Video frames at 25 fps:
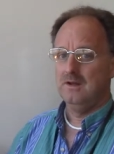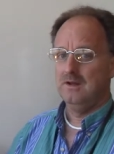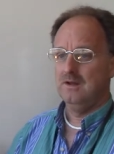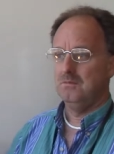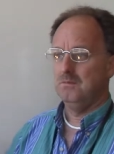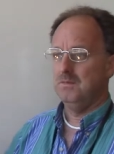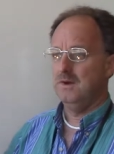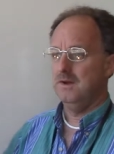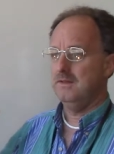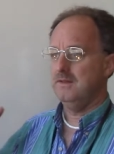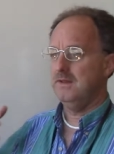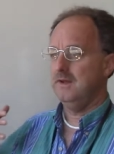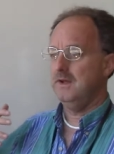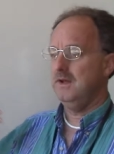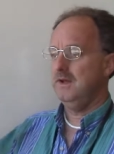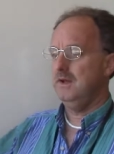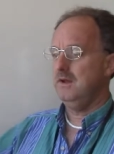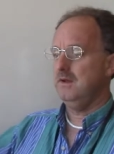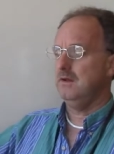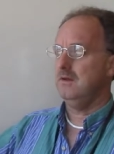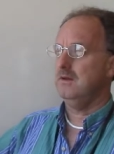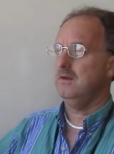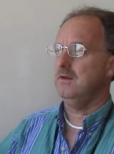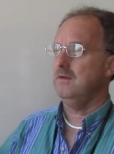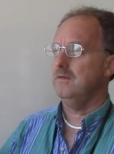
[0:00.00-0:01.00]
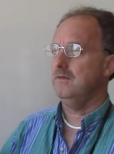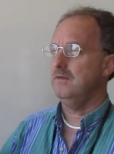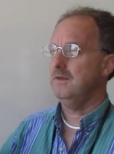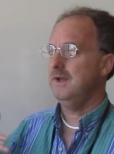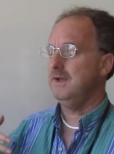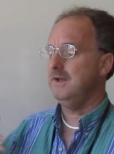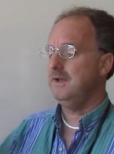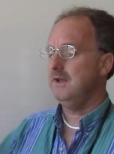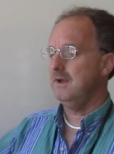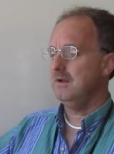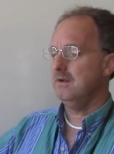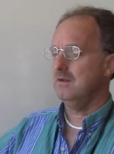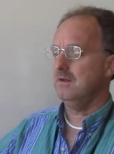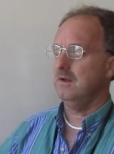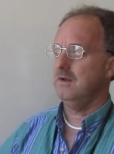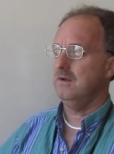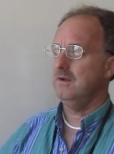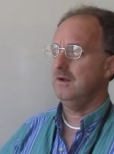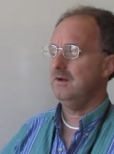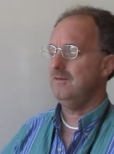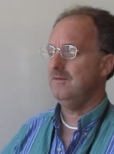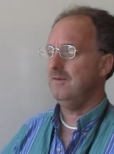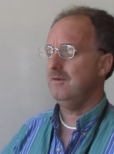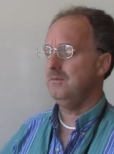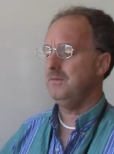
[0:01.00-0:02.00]
but they they get
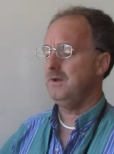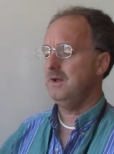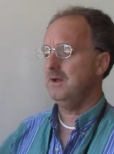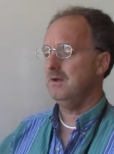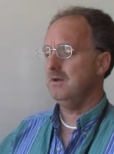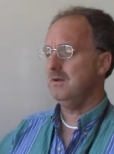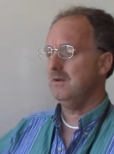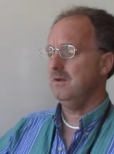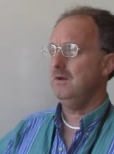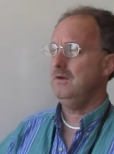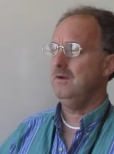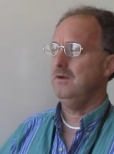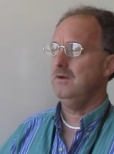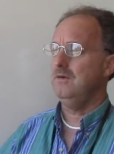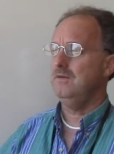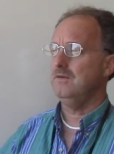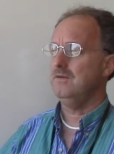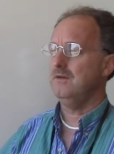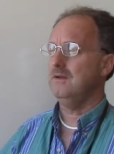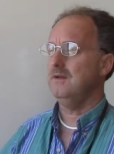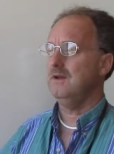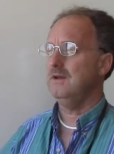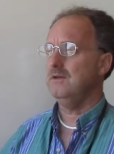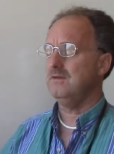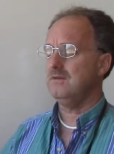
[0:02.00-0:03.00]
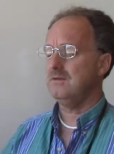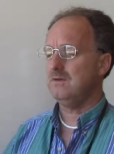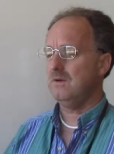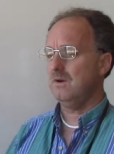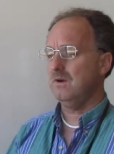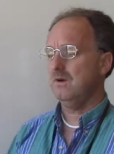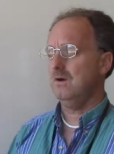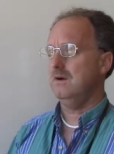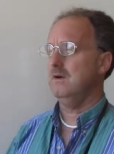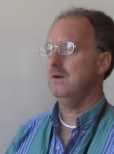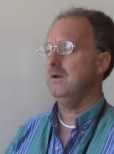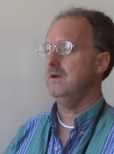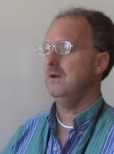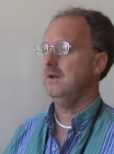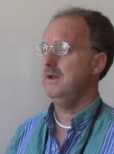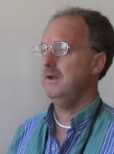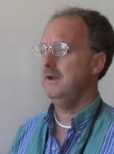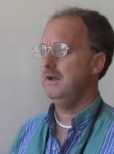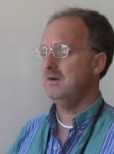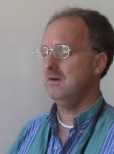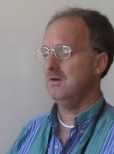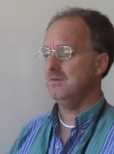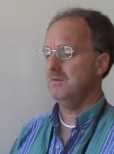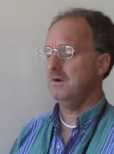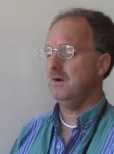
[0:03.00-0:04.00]
enough of them get loose and they start
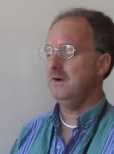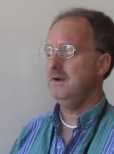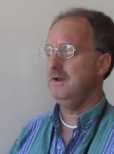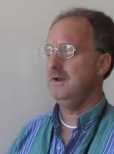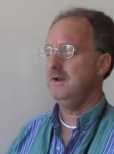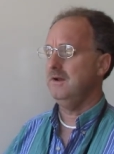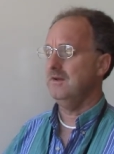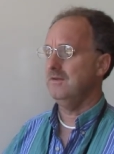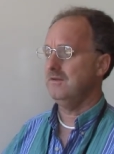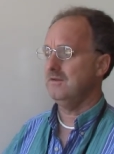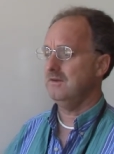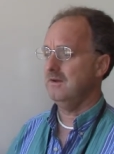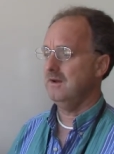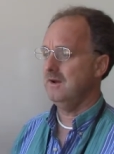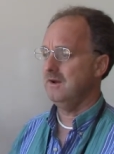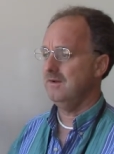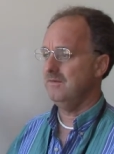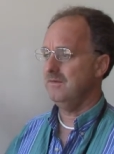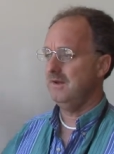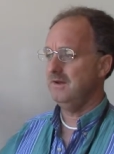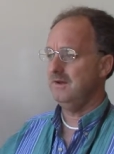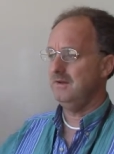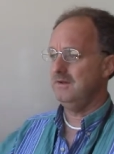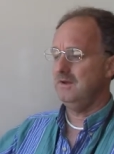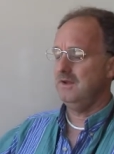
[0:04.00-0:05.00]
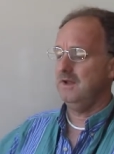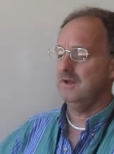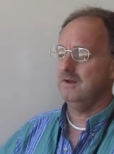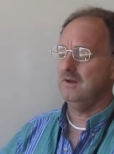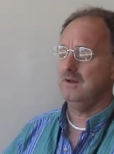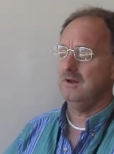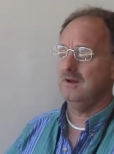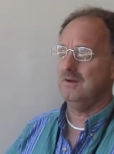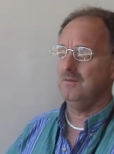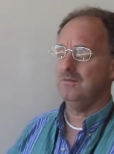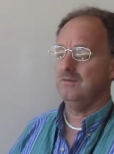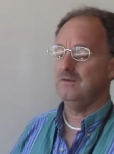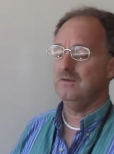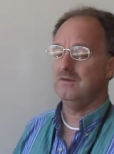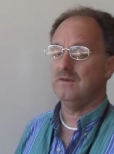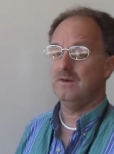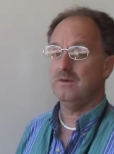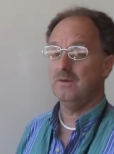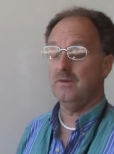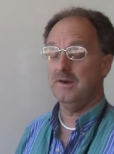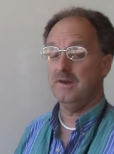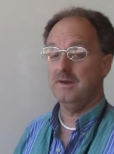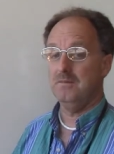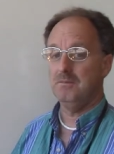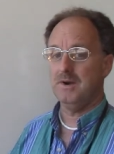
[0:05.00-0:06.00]
interbreeding and stuff, and you end up just a
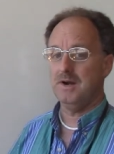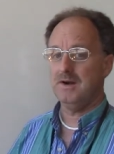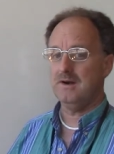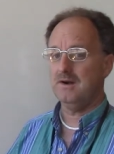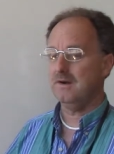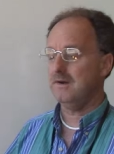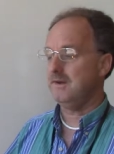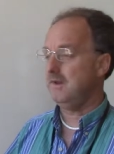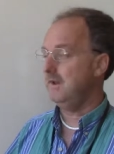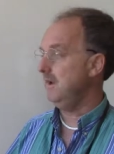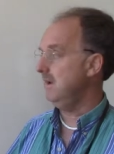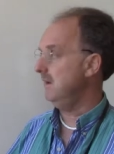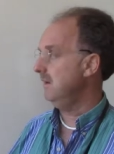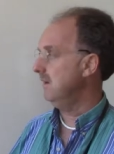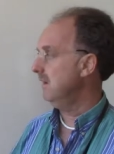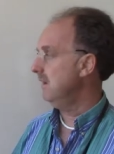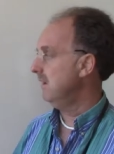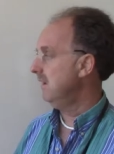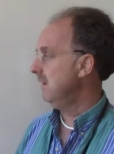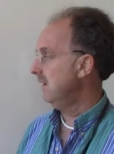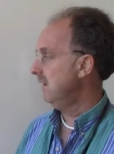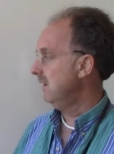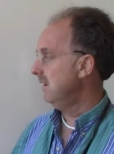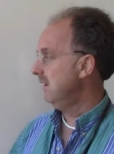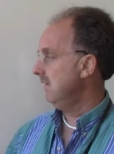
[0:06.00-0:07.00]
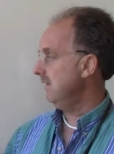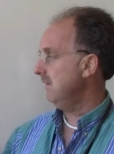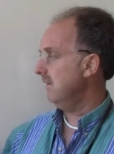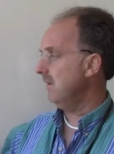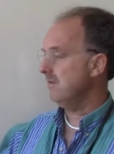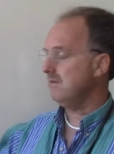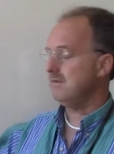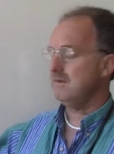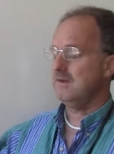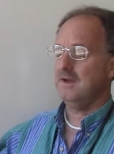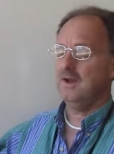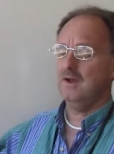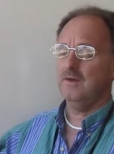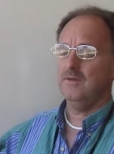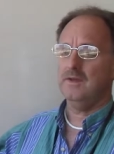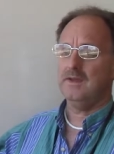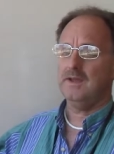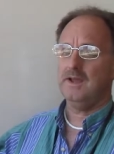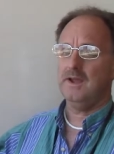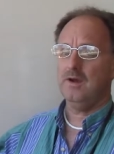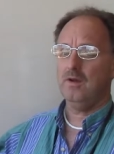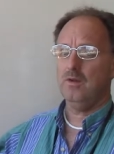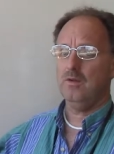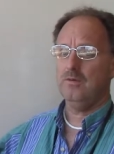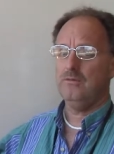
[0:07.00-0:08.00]
green parakeet. You also have the
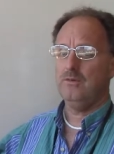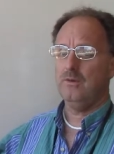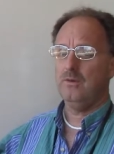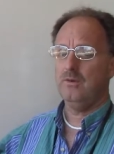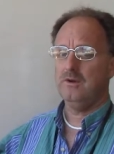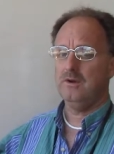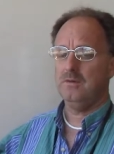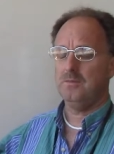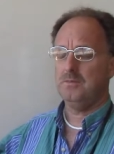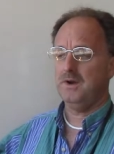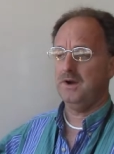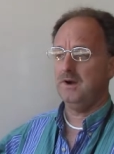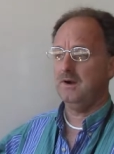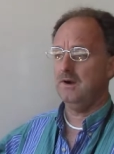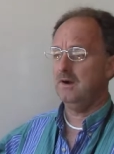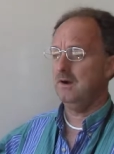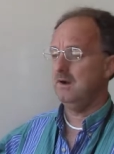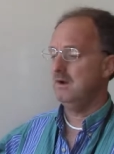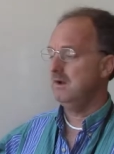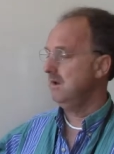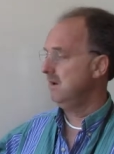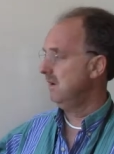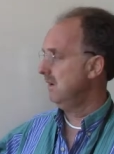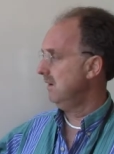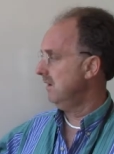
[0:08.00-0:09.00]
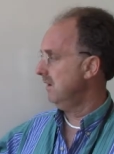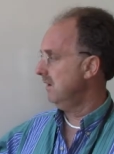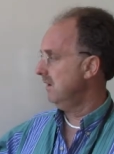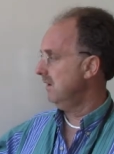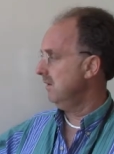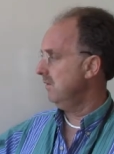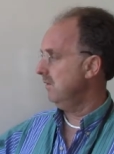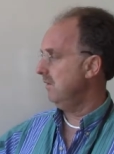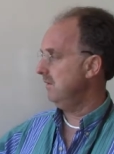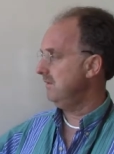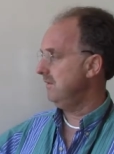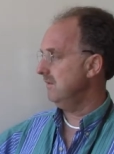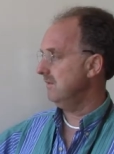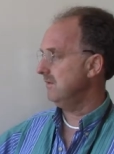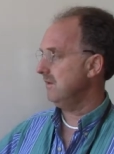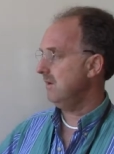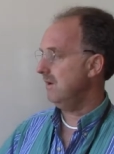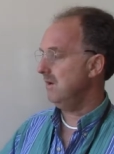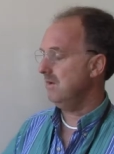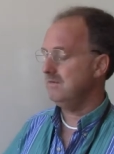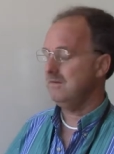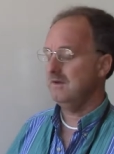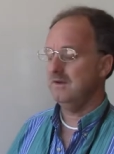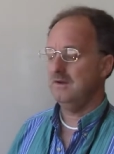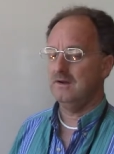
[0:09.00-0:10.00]
California parrot, which is
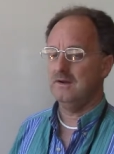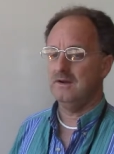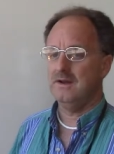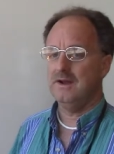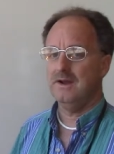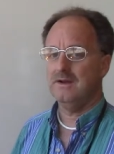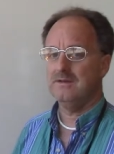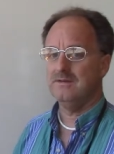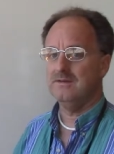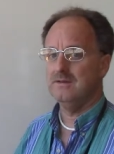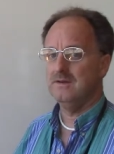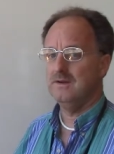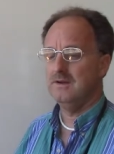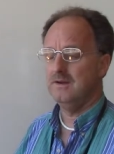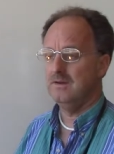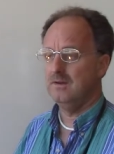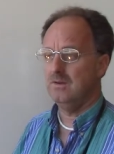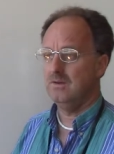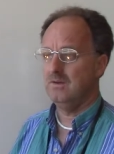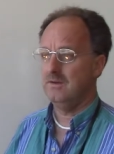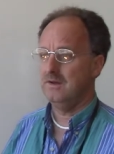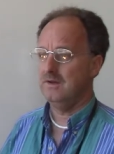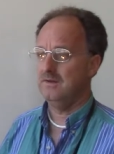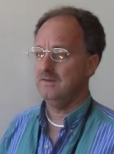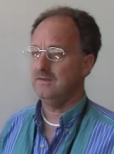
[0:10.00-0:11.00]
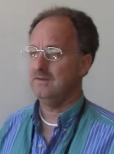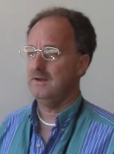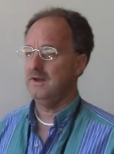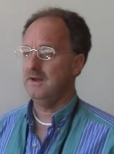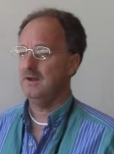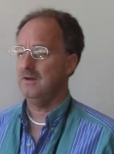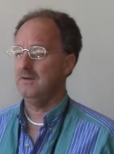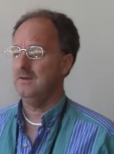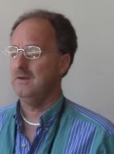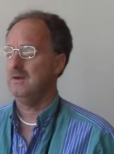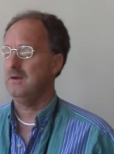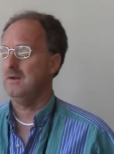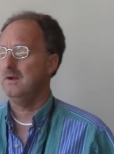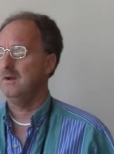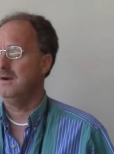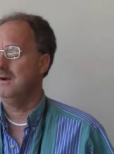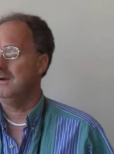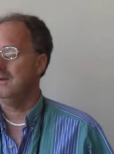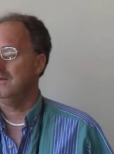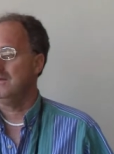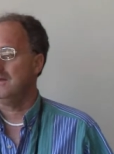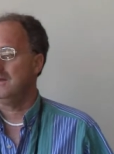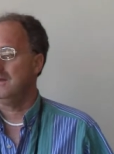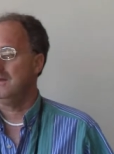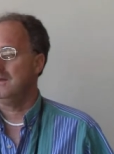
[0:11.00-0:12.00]
also an accidental. It's now
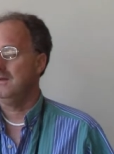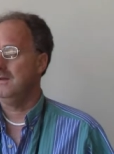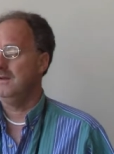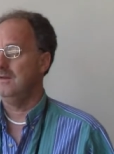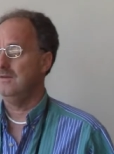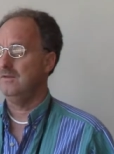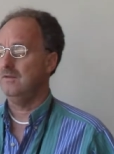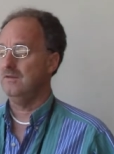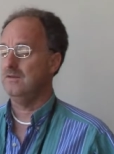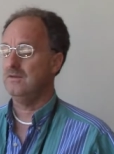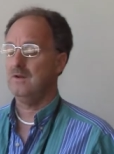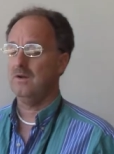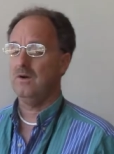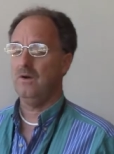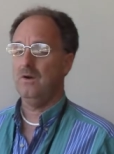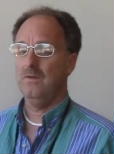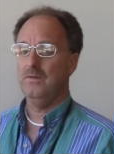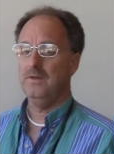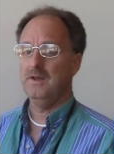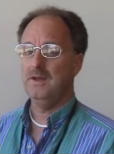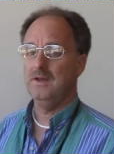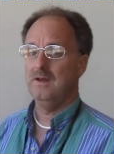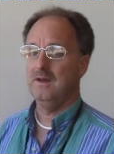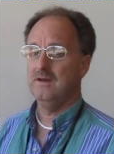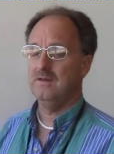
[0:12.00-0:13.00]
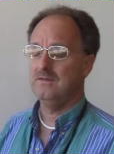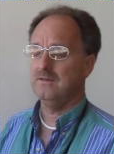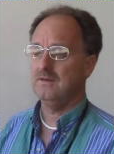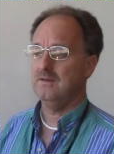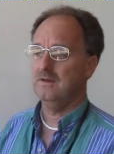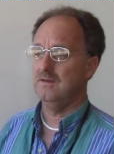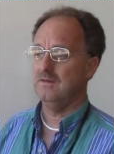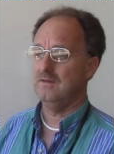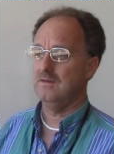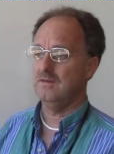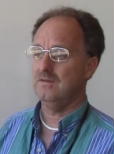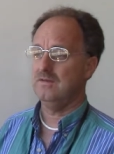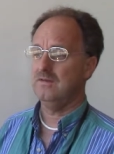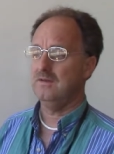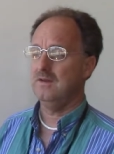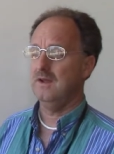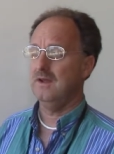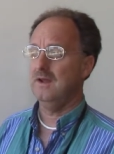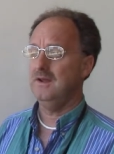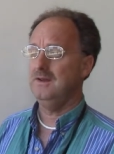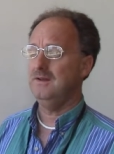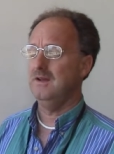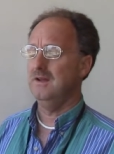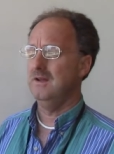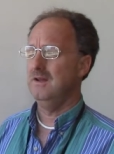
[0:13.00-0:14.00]
declared it's just called the, uh, it's a
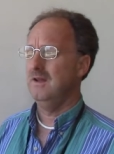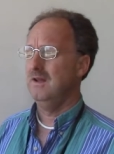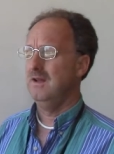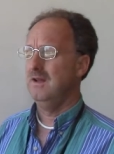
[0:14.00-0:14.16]
state,